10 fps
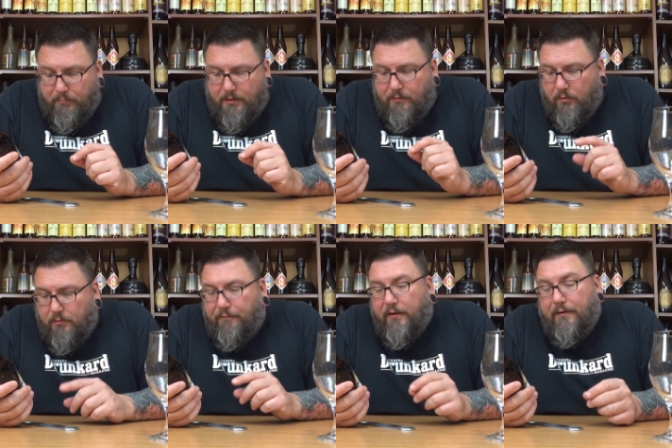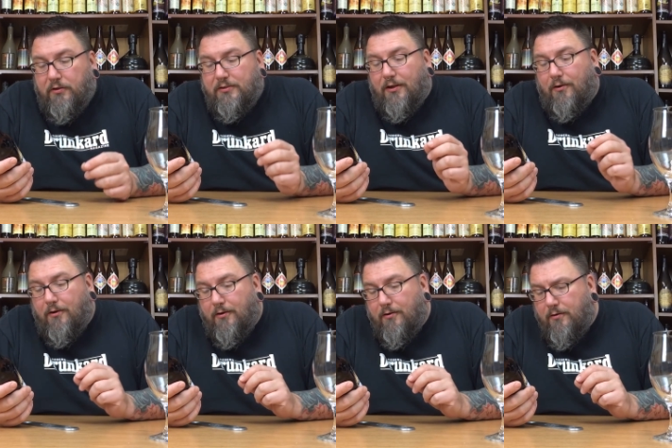uh, or flavors
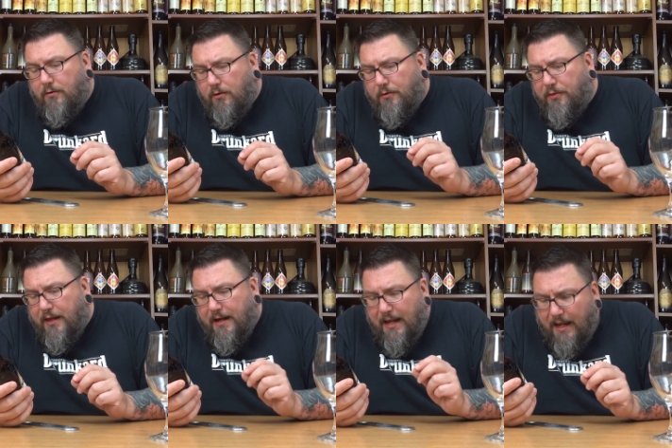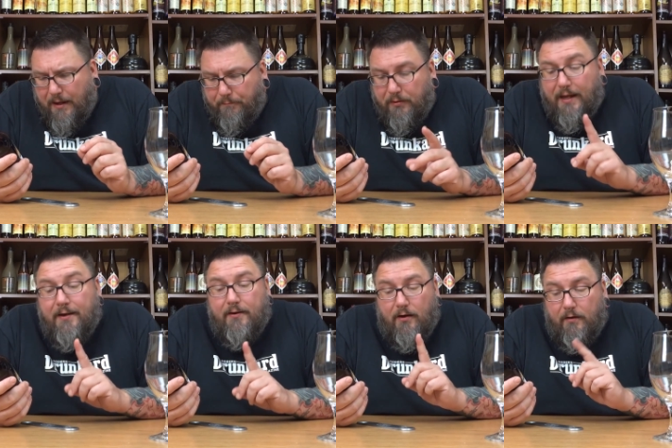are, are then a
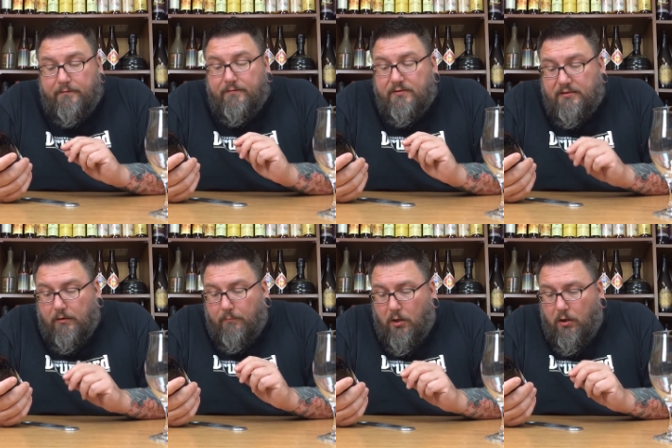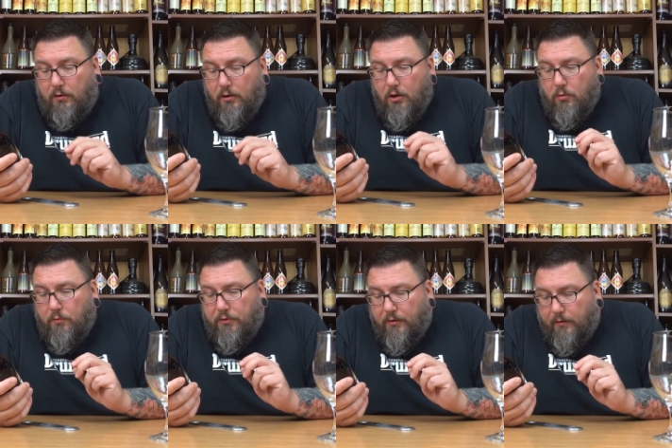blend of subtle malt
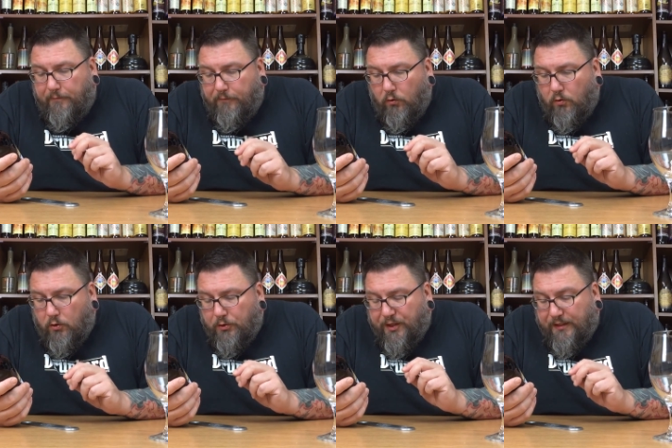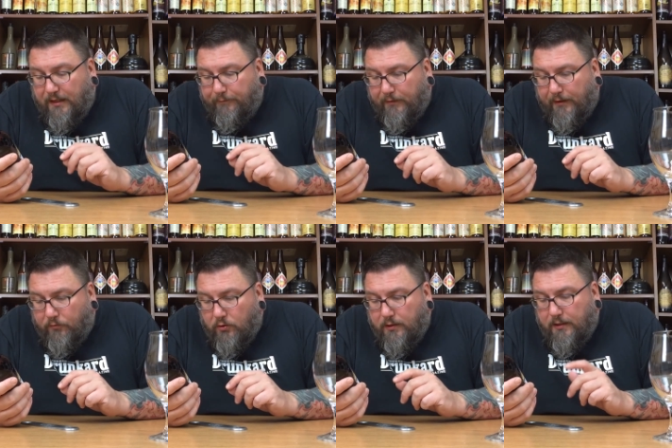with a full earthy tea
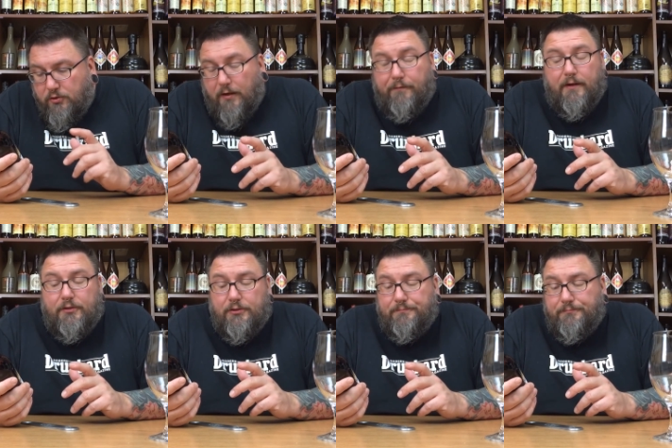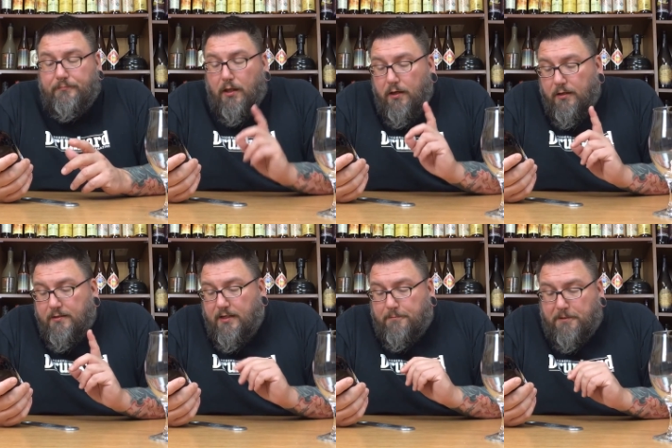flavor and a dry finish.
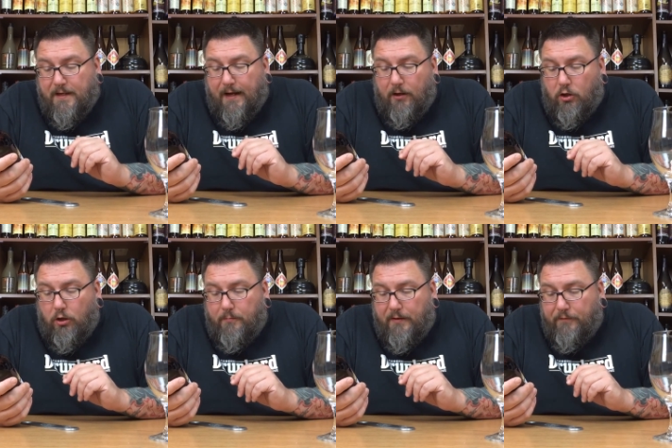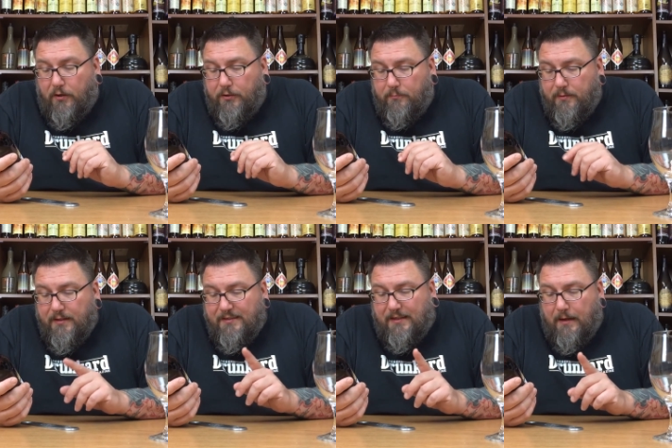6% alcohol by volume,
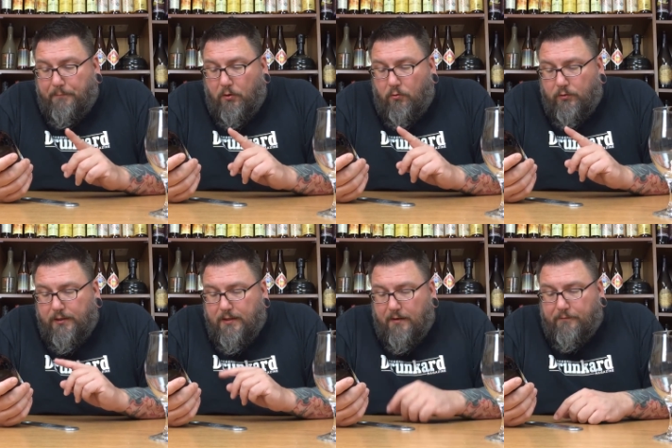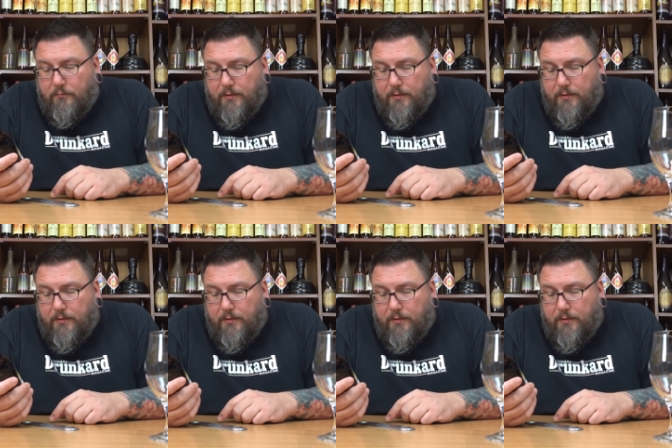sample only, not for